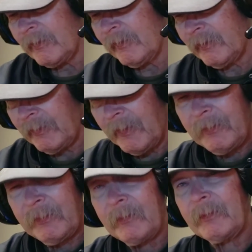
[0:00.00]
the
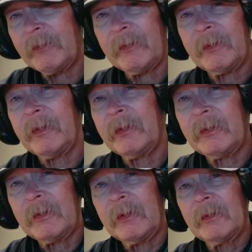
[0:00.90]
newspaper when the
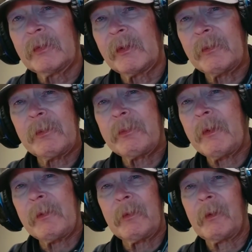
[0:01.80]
kid held up a
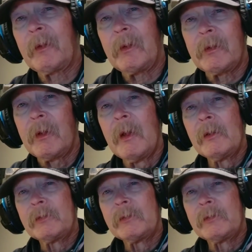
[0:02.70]
paper and said,